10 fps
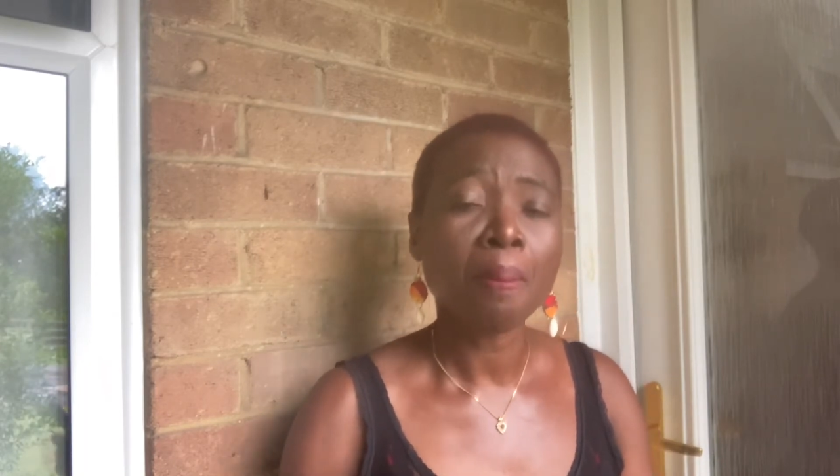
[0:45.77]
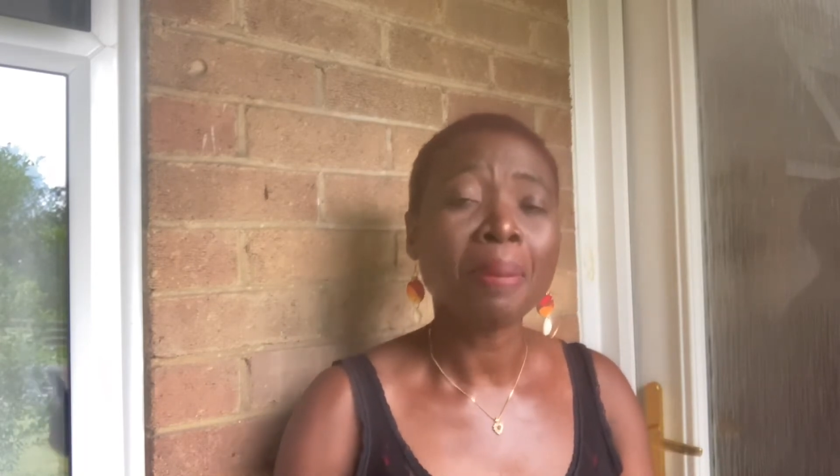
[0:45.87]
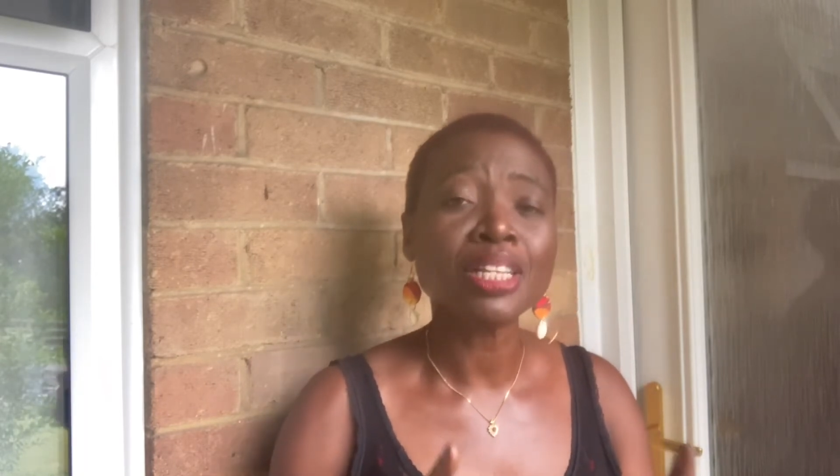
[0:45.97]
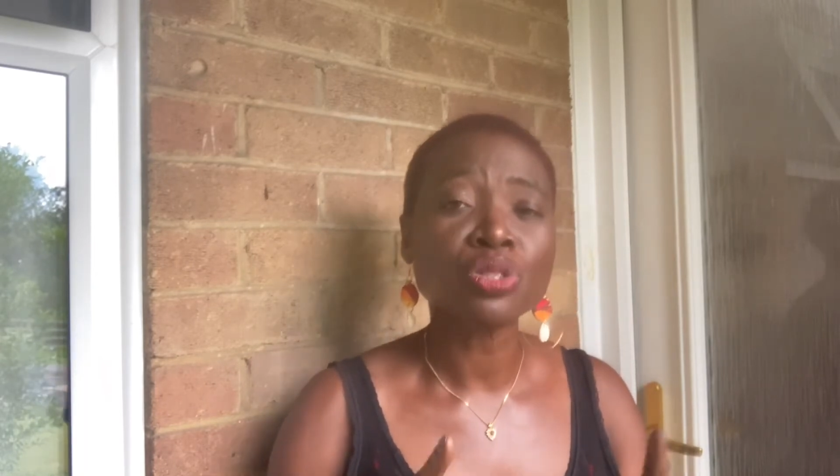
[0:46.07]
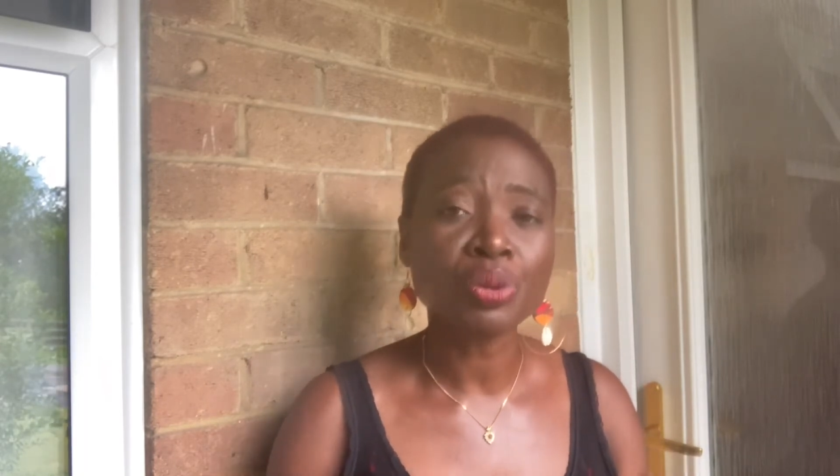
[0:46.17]

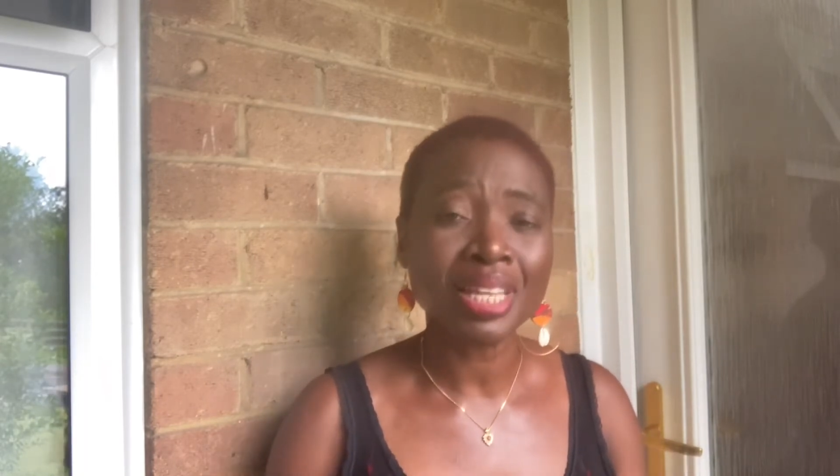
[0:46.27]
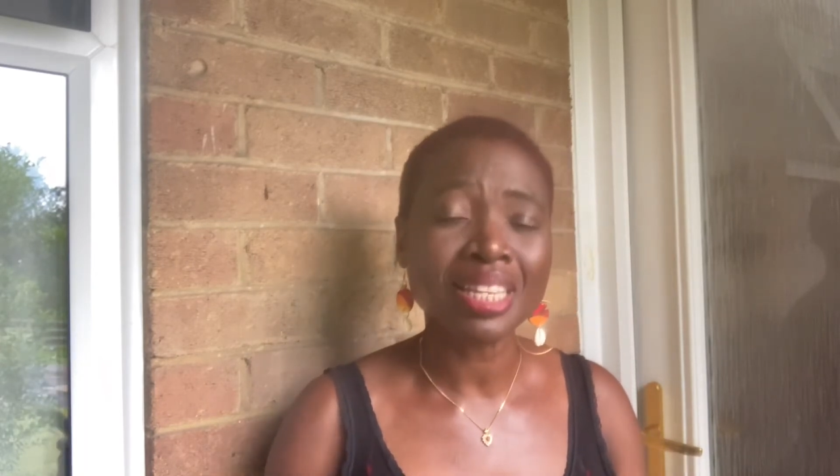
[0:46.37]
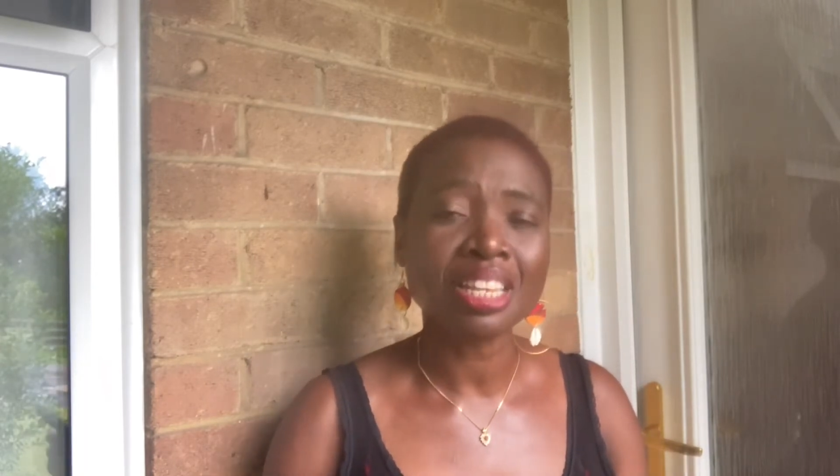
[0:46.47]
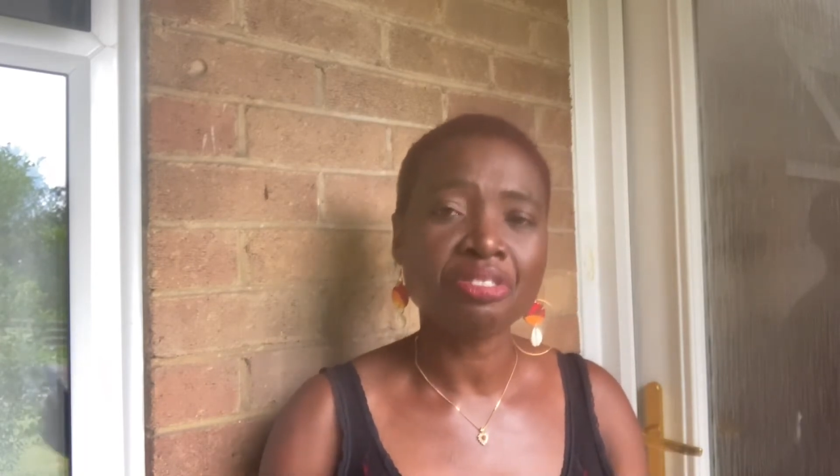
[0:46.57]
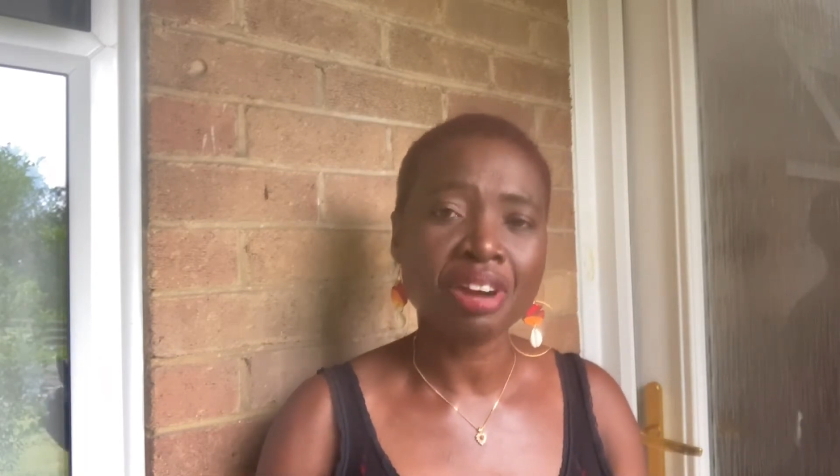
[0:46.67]
by
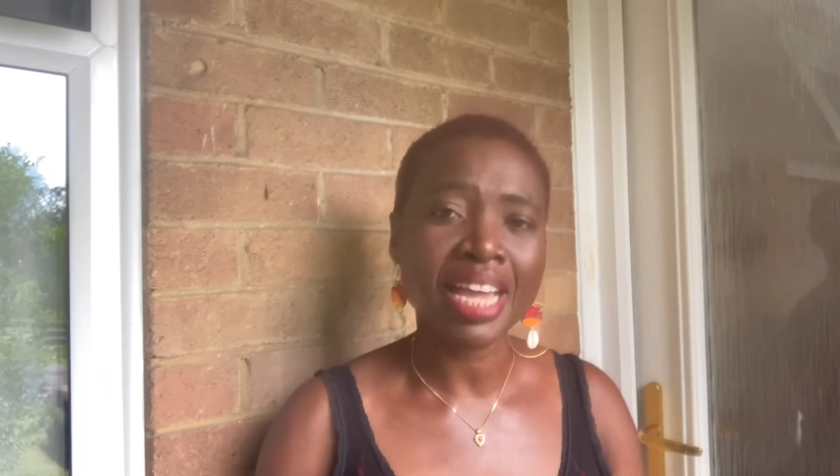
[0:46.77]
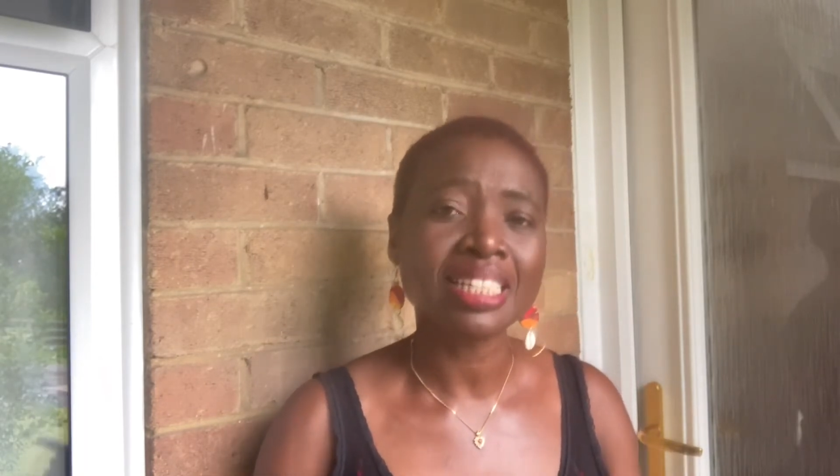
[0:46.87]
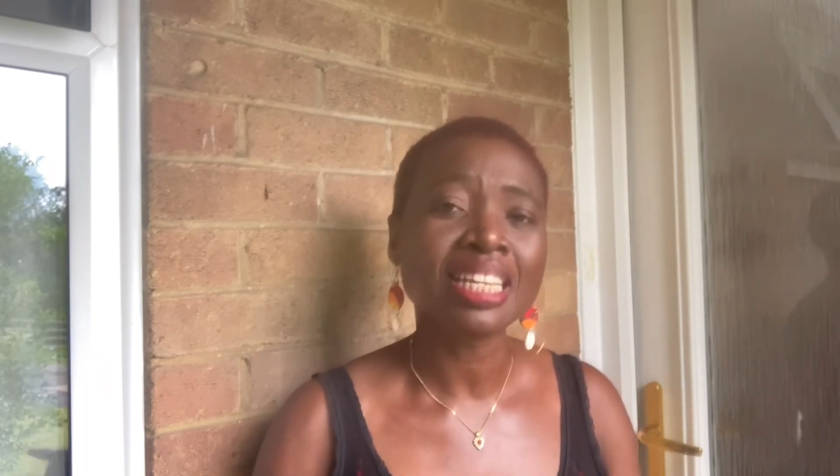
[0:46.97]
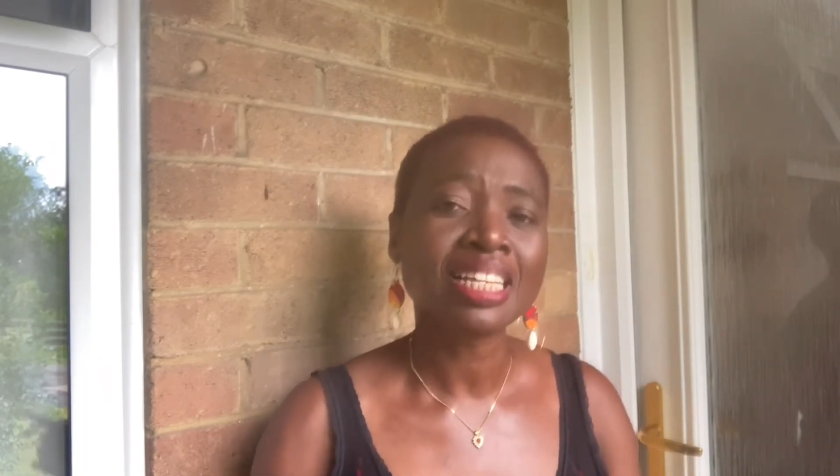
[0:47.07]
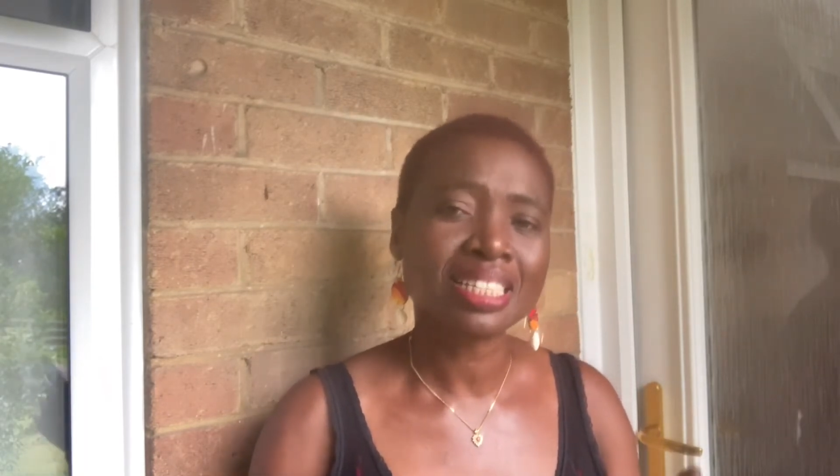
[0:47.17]
doing the
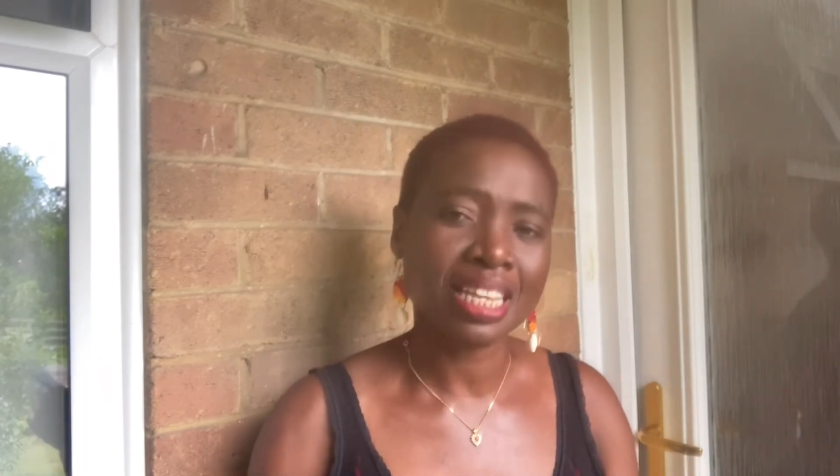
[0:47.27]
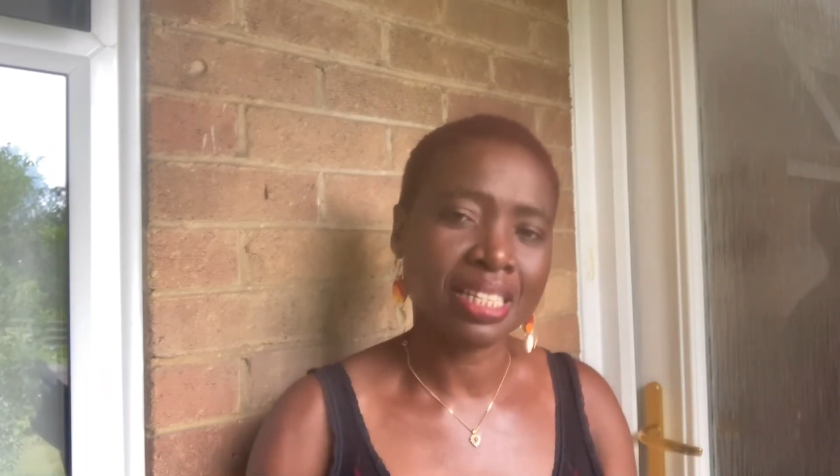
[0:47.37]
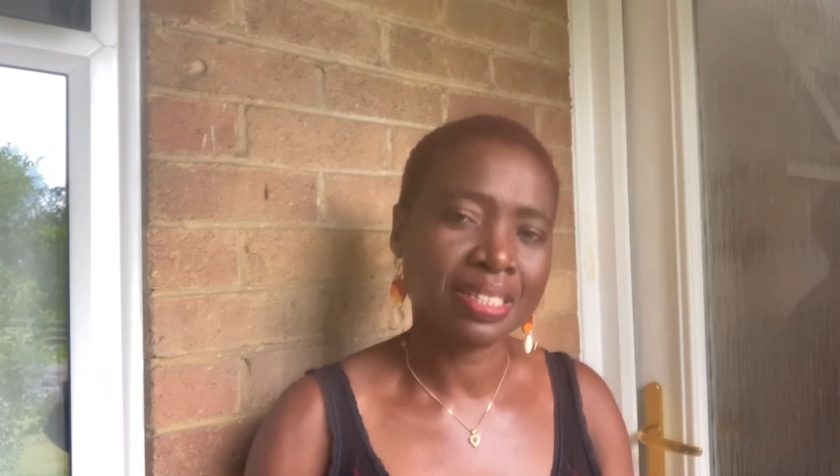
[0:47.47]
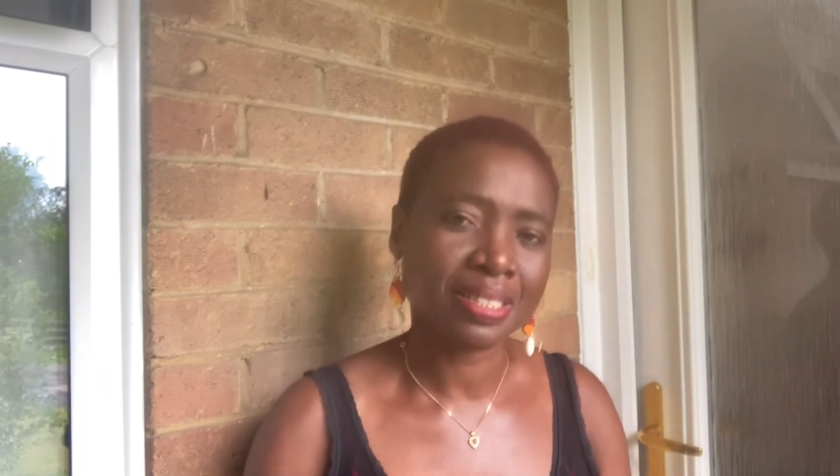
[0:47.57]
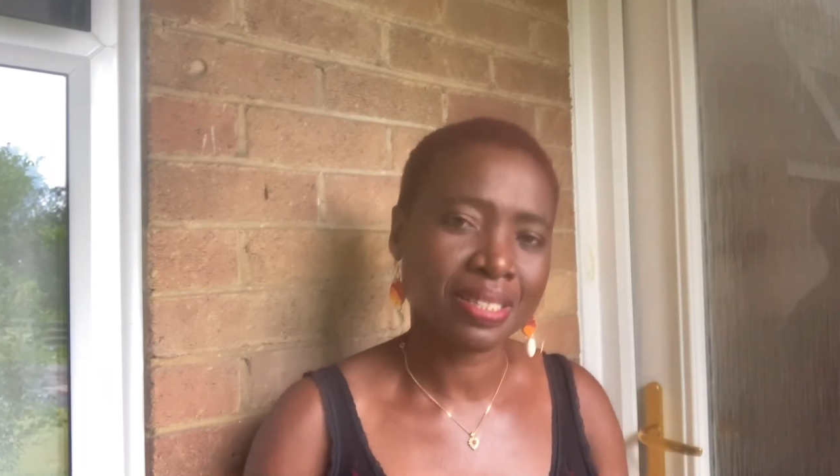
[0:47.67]
right
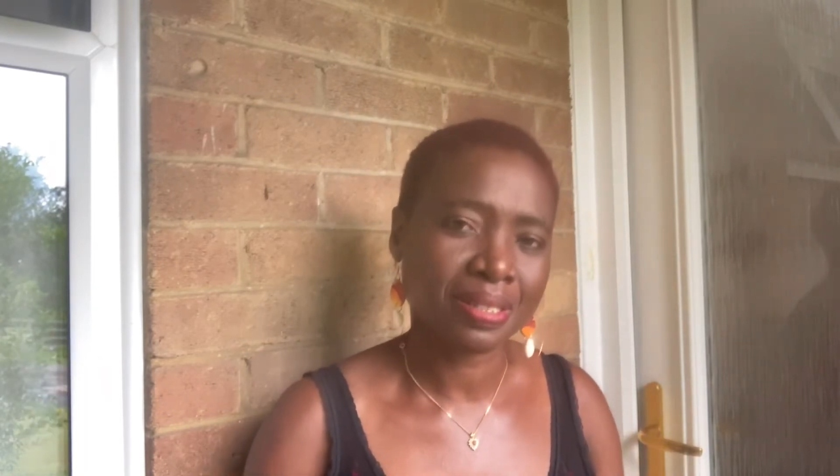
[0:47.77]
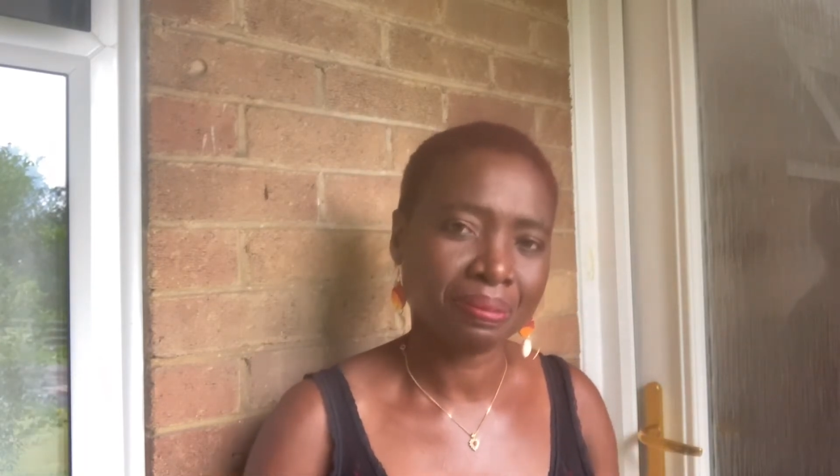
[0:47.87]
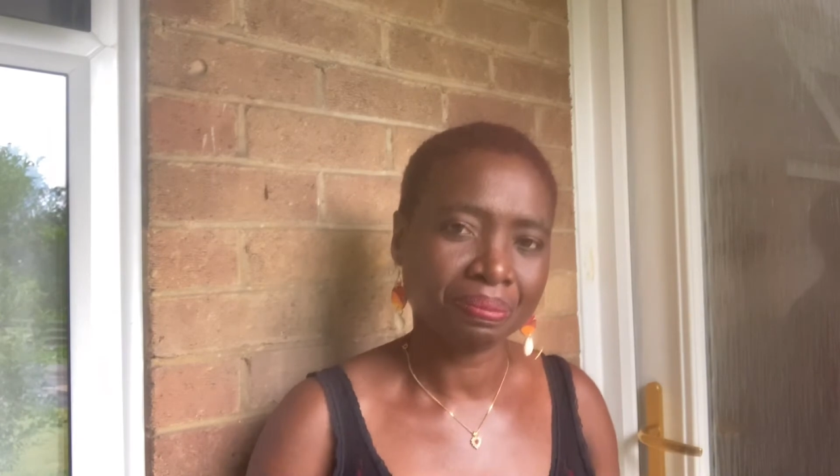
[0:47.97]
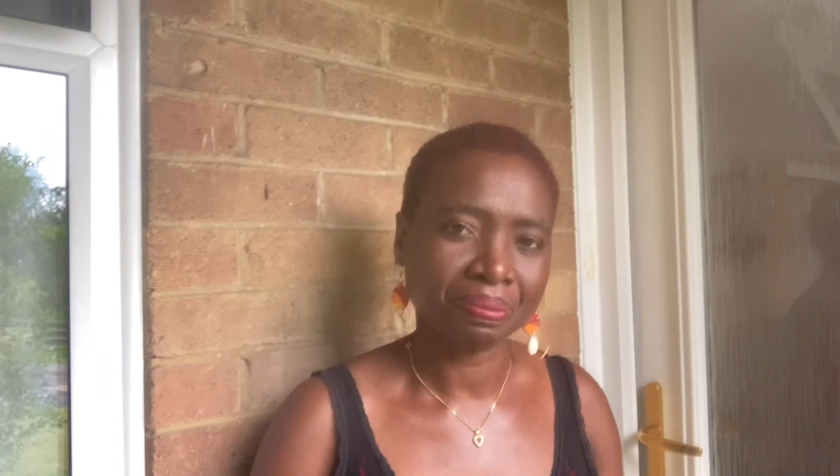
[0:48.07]
things.